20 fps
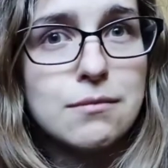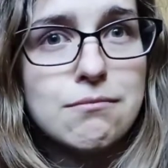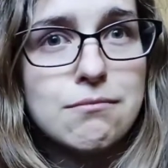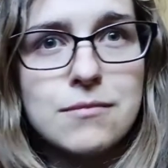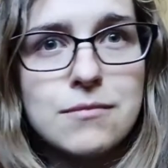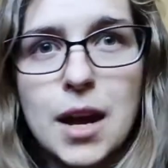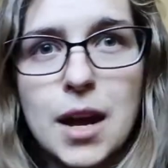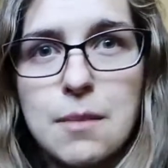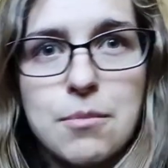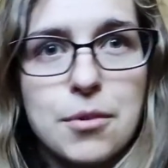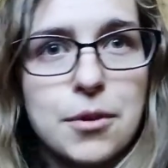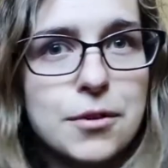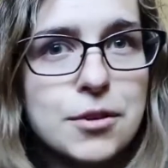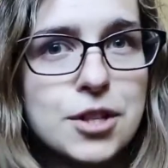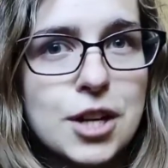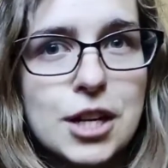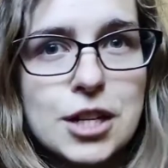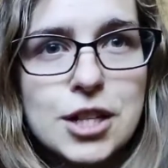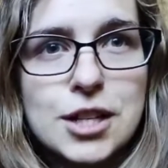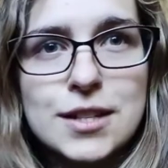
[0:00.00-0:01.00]
diaper
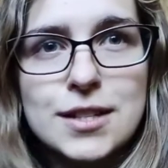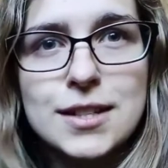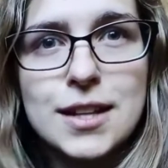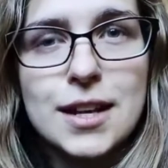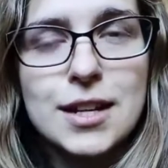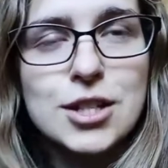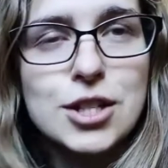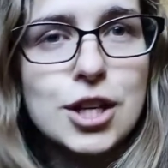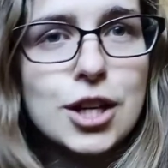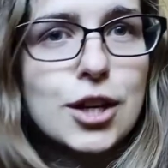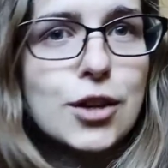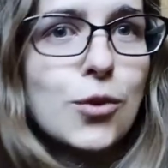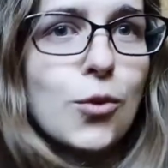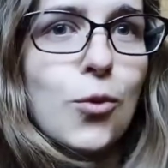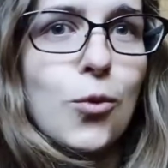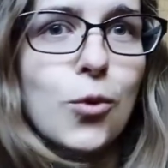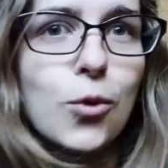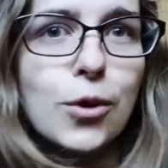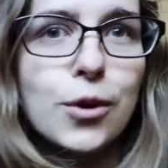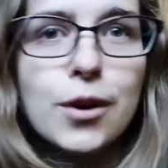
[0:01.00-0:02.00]
changing station,
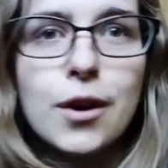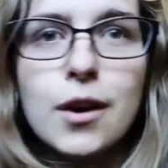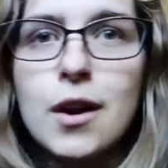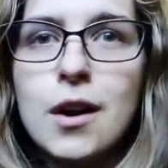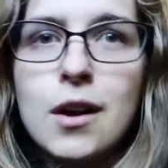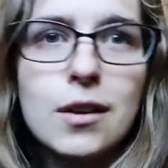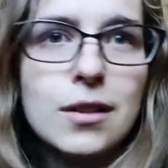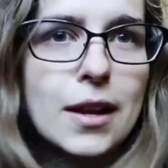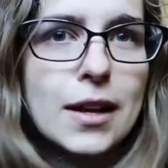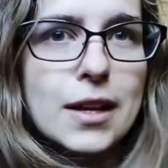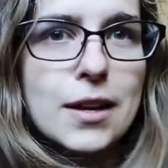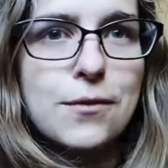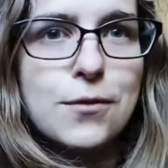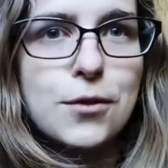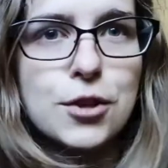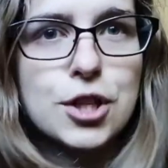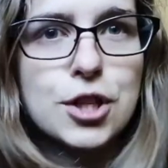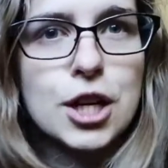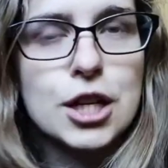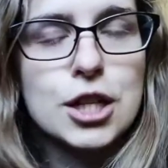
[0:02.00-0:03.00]
or like if
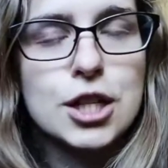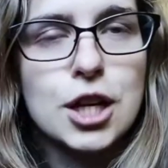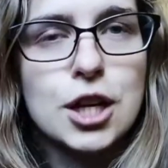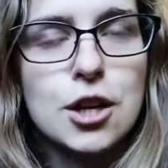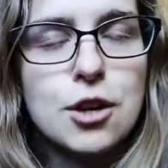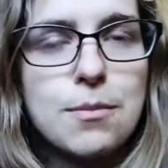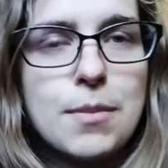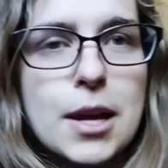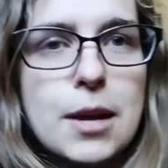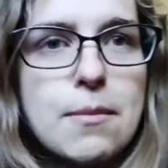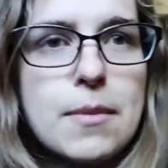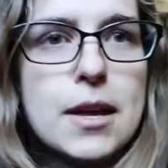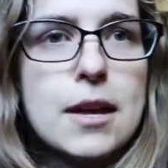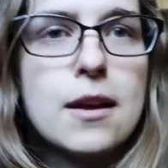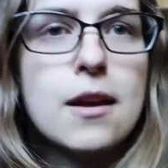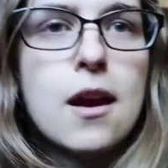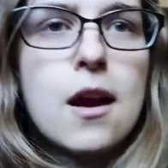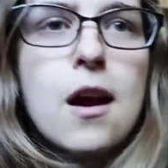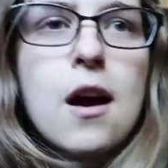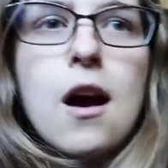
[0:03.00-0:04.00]
you're changing your baby
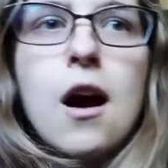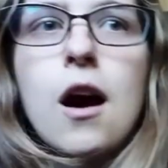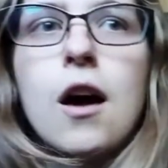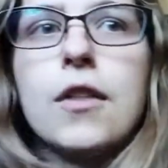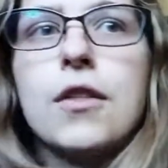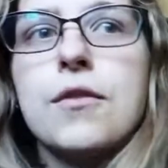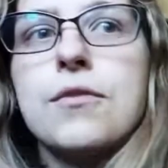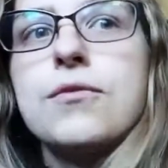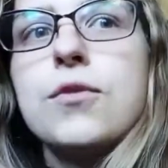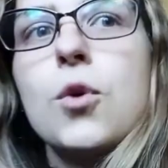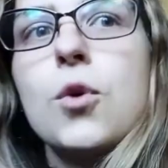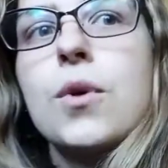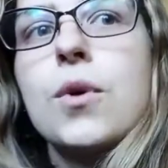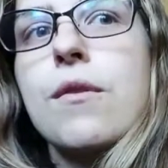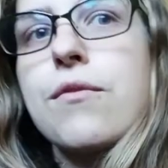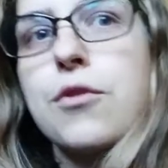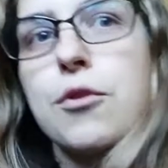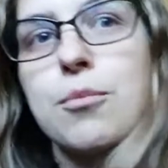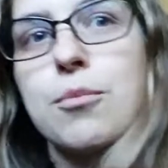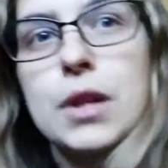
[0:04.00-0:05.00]
on the floor
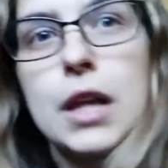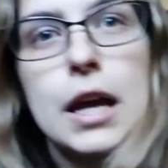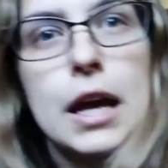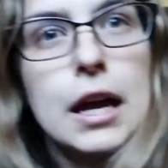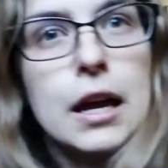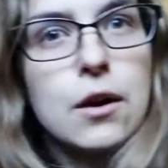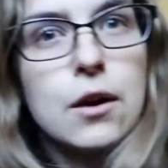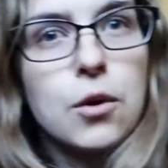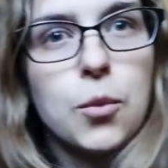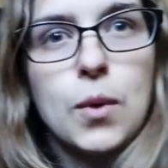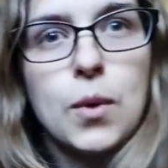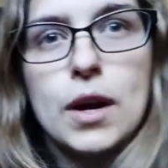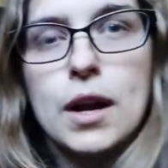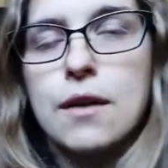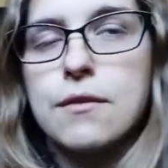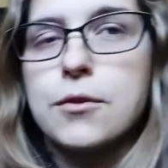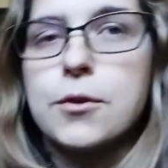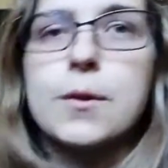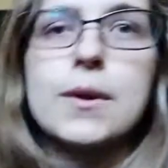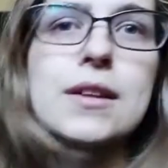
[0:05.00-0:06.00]
if they're playing or
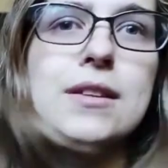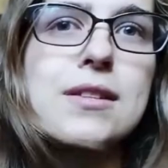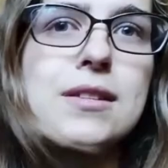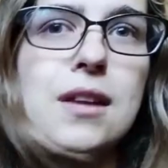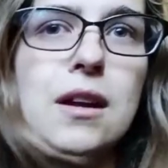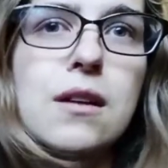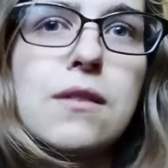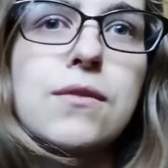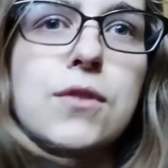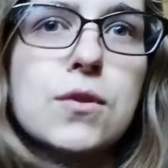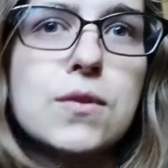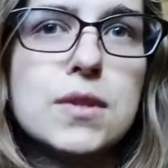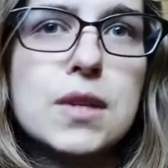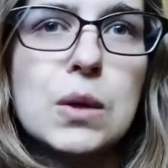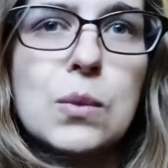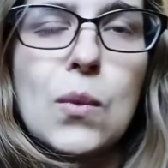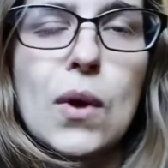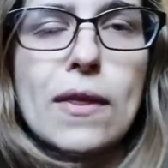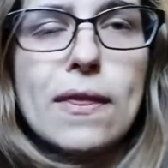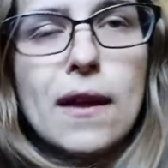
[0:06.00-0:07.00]
whatever, instead of
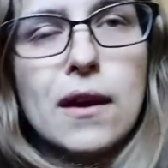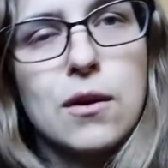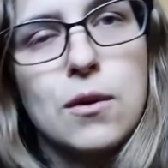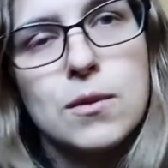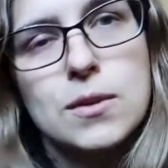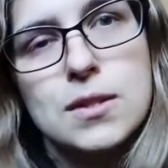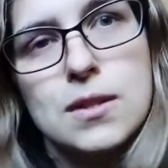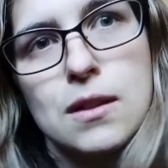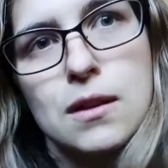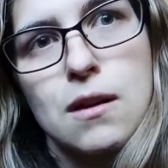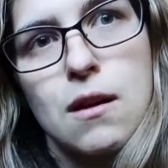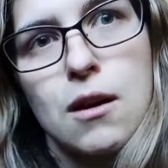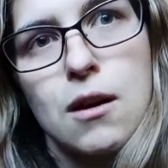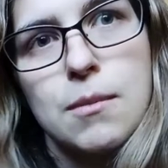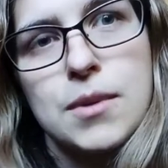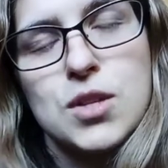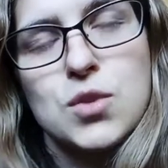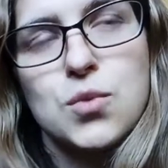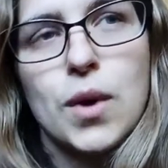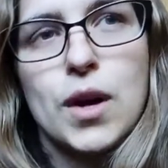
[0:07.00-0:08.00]
using one that goes in the
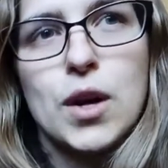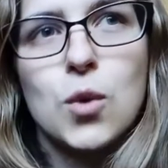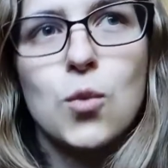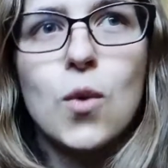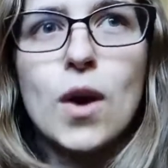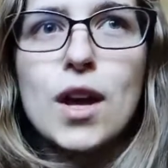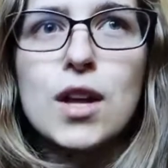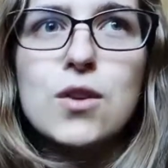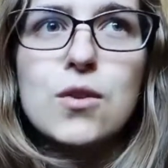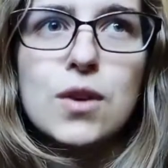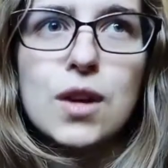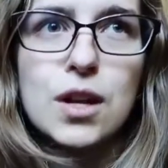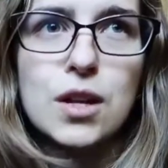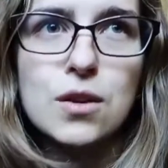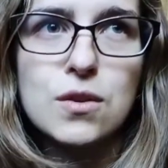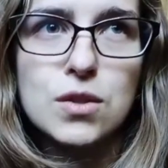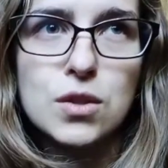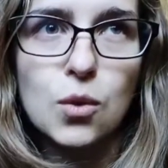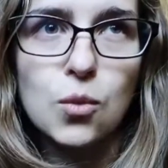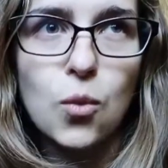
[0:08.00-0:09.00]
garbage right away, you can
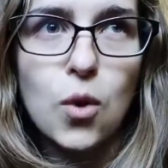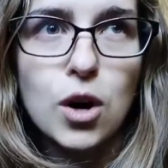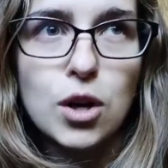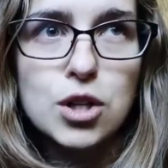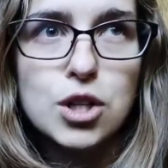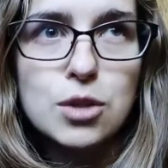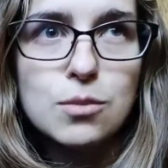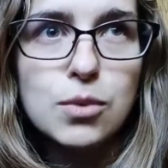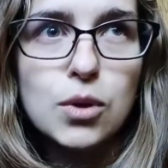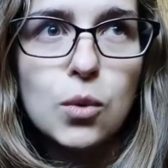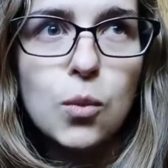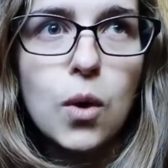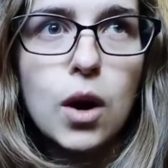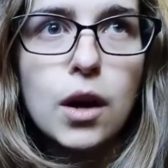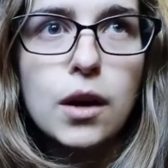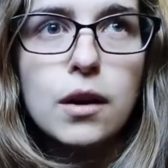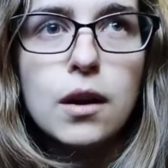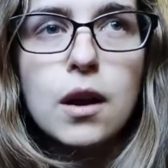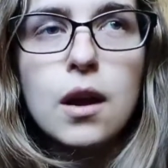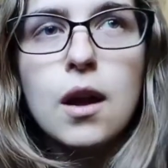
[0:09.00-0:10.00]
use a washable
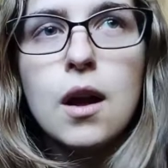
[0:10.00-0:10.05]
one.